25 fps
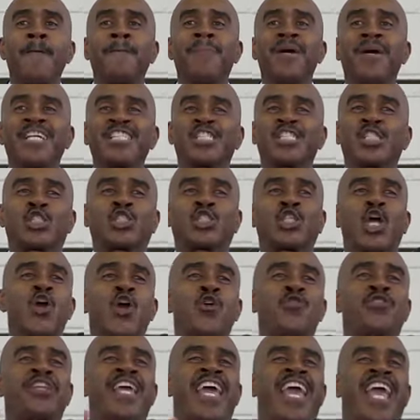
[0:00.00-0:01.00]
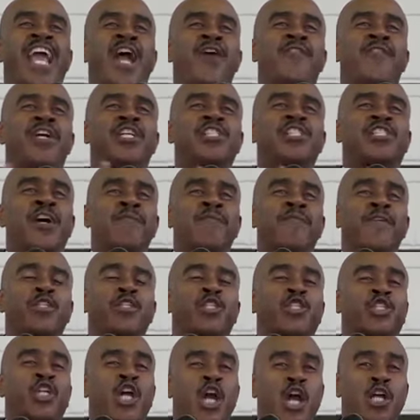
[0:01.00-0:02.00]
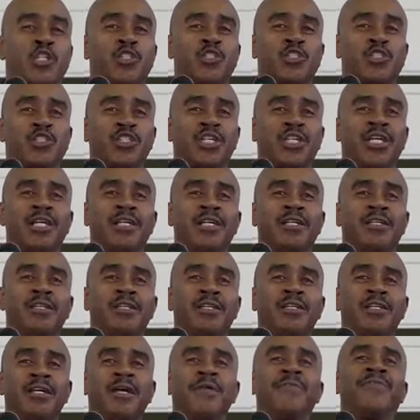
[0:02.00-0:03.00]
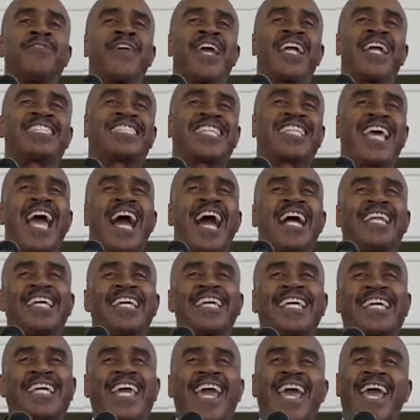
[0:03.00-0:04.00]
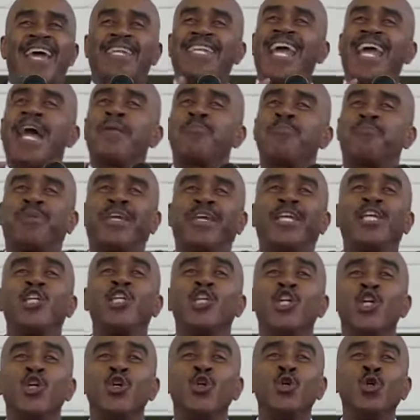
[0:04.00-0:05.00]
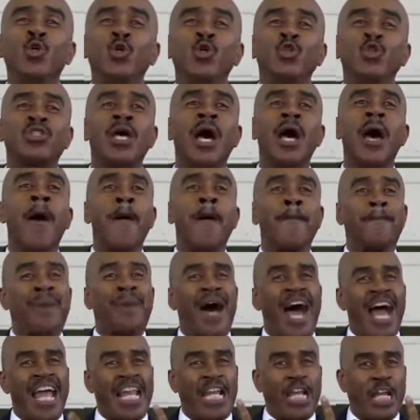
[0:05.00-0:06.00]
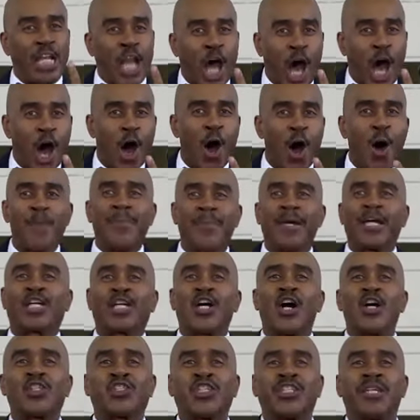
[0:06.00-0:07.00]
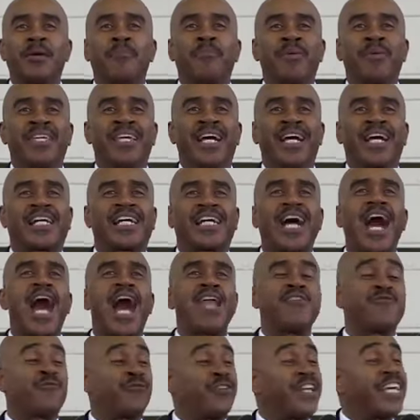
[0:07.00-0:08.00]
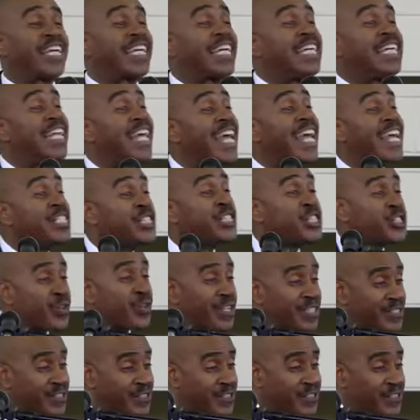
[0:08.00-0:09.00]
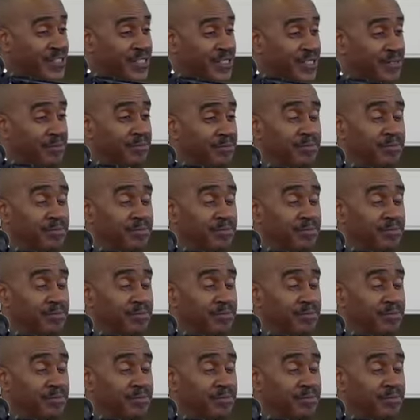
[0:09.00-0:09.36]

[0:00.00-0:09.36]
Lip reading: But certain areas of the church, their talent cannot be used by law because it would be a conflict in interest.